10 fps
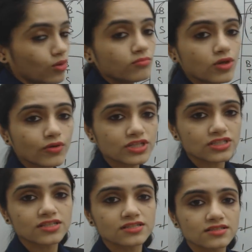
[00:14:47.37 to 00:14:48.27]
home
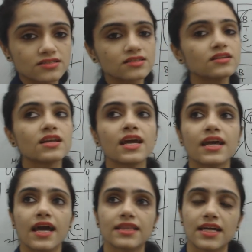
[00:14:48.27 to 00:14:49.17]
location register
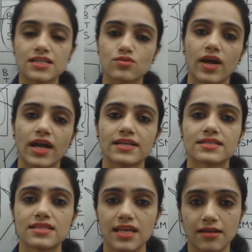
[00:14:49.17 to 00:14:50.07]
and that's why
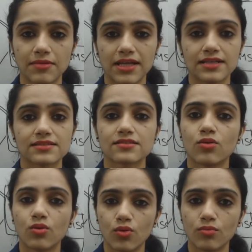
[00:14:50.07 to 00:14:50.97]
its name is
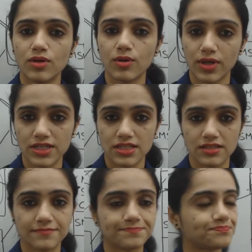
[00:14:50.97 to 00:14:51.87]
home
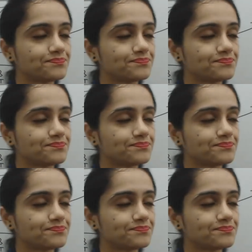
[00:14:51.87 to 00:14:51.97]
location.